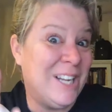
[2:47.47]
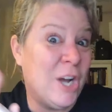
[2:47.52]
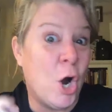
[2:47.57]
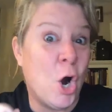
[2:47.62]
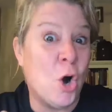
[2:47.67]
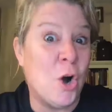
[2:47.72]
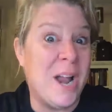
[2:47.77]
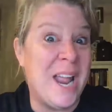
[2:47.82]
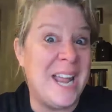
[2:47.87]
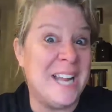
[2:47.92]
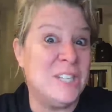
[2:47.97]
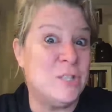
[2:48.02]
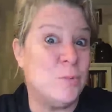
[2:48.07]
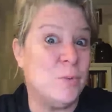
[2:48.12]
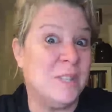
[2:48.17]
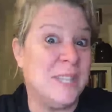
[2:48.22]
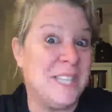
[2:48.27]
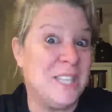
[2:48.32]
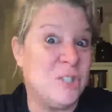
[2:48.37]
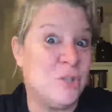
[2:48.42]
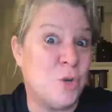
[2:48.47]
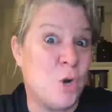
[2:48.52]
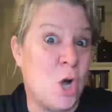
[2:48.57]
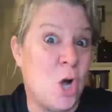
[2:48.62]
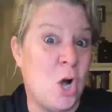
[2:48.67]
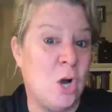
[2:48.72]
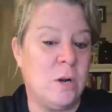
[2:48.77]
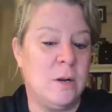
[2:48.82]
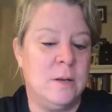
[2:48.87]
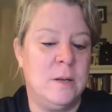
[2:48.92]
are eggs really
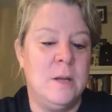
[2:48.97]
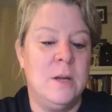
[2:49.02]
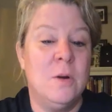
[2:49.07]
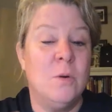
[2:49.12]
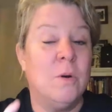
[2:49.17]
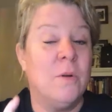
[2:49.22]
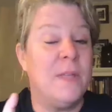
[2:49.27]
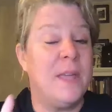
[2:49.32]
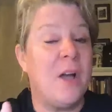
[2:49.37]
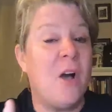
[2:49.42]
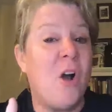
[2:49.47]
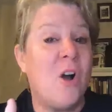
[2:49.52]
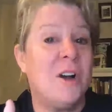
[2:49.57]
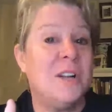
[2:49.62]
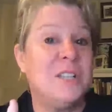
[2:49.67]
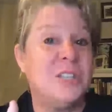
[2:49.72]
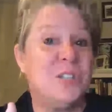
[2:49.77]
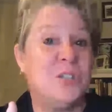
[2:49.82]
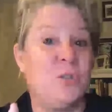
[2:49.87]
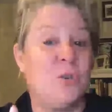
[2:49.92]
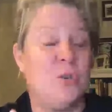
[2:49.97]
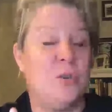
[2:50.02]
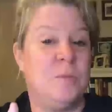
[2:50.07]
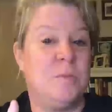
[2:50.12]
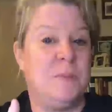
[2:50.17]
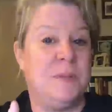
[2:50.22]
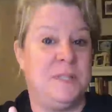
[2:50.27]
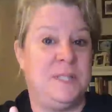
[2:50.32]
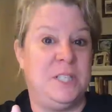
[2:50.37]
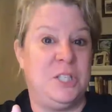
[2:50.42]
strong? Well, they are in certain
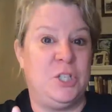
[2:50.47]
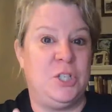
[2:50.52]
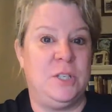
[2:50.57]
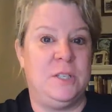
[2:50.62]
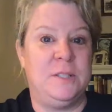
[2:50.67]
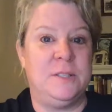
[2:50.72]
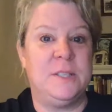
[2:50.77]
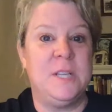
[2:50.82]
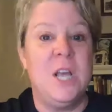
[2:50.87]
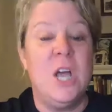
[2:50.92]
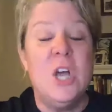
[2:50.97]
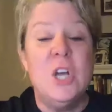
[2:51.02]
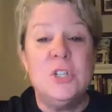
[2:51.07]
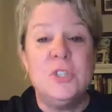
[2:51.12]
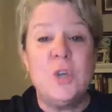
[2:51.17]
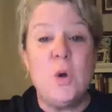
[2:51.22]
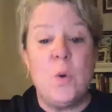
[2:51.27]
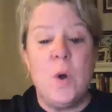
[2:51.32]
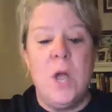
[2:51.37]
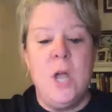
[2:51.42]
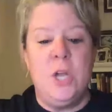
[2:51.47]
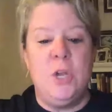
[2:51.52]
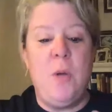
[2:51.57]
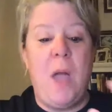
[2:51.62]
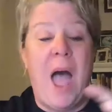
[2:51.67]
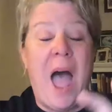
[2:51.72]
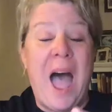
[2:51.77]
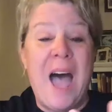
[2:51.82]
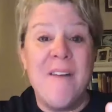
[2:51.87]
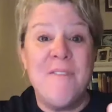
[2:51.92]
positions. So you
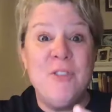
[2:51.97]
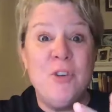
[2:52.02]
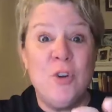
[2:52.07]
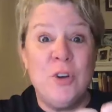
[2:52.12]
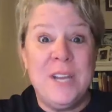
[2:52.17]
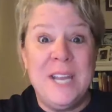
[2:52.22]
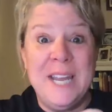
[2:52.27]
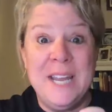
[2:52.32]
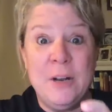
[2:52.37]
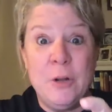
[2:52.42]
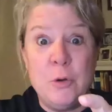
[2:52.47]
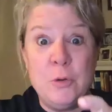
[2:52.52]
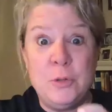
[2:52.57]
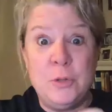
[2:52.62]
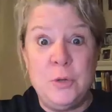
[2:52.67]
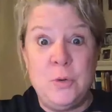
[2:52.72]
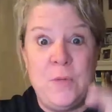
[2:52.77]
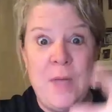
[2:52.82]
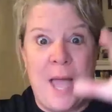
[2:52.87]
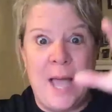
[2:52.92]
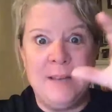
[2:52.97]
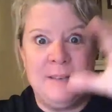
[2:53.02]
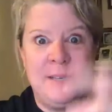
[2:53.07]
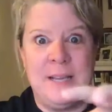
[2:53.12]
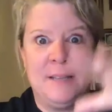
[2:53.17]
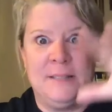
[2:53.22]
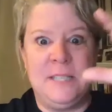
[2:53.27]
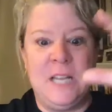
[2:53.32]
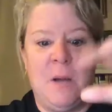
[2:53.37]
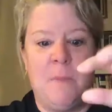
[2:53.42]
have your kiddos do that,
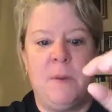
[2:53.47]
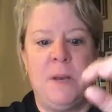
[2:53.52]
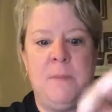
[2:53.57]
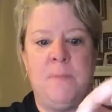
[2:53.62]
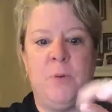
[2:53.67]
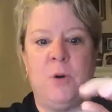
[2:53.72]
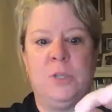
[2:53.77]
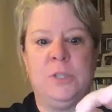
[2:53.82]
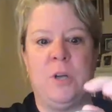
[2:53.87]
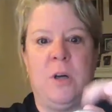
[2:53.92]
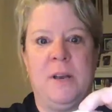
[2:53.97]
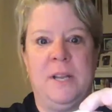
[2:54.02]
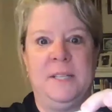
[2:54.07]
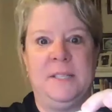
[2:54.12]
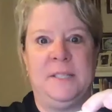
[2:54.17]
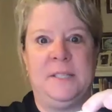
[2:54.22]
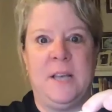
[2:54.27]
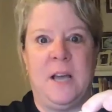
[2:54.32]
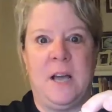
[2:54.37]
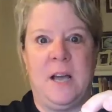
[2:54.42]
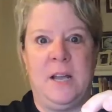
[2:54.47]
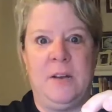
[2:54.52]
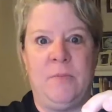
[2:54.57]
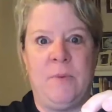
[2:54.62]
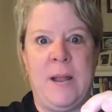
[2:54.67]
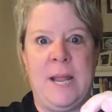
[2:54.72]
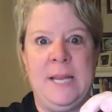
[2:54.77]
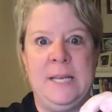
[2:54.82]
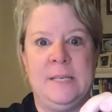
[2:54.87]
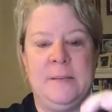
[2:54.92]
test how many books on its side,
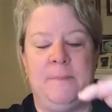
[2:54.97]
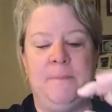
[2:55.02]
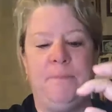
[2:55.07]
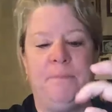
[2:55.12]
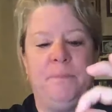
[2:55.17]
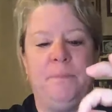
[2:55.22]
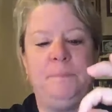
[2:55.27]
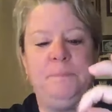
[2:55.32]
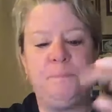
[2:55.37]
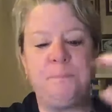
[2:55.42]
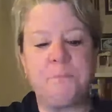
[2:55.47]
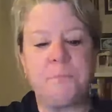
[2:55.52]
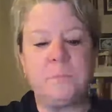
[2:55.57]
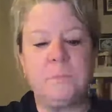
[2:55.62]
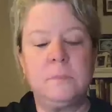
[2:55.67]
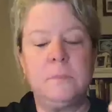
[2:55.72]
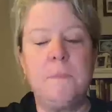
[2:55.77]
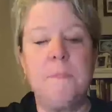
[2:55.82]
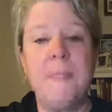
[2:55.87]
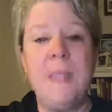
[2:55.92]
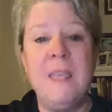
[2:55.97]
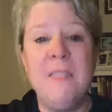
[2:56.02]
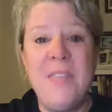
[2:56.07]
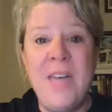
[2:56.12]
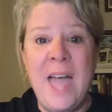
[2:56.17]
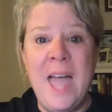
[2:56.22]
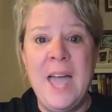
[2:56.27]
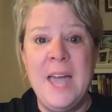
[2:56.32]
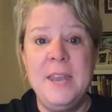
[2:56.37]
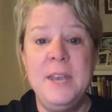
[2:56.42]
right?
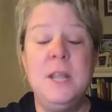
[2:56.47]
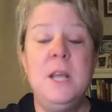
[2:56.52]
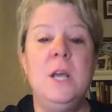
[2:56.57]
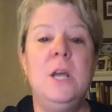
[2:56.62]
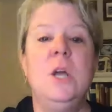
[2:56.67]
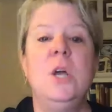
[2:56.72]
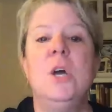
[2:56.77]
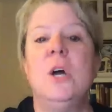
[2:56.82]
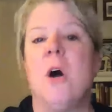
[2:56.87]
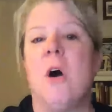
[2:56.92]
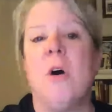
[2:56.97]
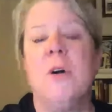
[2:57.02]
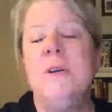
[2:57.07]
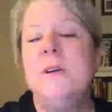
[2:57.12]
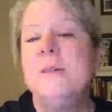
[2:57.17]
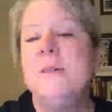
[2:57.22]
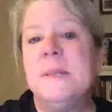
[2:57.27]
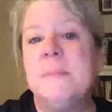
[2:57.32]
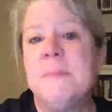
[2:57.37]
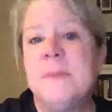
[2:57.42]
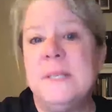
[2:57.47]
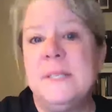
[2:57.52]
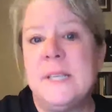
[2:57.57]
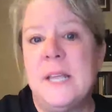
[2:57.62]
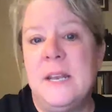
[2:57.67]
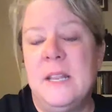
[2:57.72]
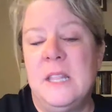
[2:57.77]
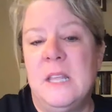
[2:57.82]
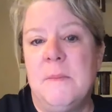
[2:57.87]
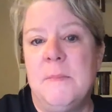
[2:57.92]
Then all you simply say
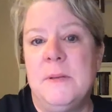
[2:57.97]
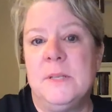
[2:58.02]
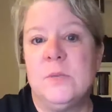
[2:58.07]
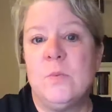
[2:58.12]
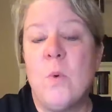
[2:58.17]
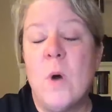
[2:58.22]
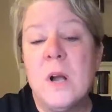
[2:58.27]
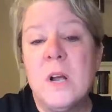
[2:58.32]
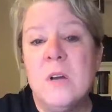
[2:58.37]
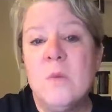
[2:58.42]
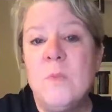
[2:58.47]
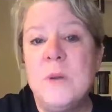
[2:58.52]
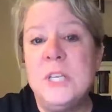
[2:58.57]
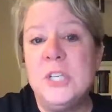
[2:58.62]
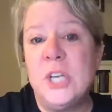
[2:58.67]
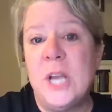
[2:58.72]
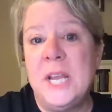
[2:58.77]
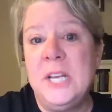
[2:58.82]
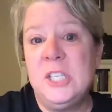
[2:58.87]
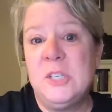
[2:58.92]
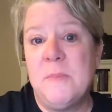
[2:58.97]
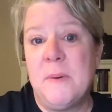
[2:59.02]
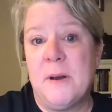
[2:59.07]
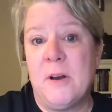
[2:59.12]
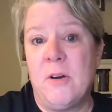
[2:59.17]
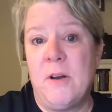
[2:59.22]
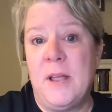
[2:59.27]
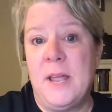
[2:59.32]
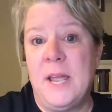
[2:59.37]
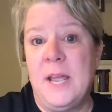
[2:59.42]
to them is, what could we change about
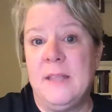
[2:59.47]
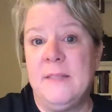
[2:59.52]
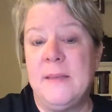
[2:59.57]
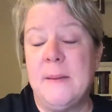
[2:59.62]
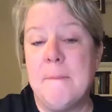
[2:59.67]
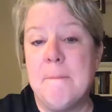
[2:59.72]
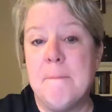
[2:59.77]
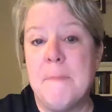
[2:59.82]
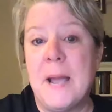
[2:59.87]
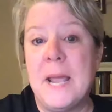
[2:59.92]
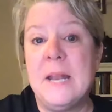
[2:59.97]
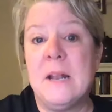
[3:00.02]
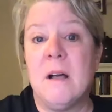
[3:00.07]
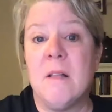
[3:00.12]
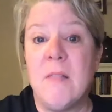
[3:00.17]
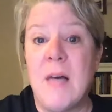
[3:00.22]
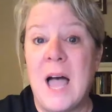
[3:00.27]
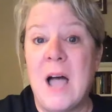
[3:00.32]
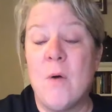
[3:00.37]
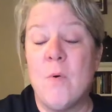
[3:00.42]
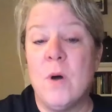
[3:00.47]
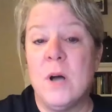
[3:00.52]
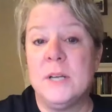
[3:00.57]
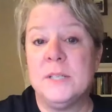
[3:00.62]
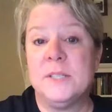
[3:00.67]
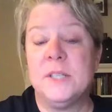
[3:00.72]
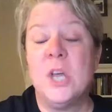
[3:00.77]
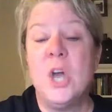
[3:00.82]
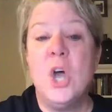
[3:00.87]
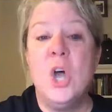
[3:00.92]
our egg that might allow
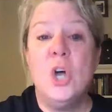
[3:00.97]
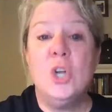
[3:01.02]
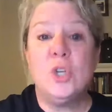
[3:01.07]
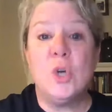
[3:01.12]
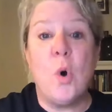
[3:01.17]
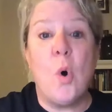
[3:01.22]
us to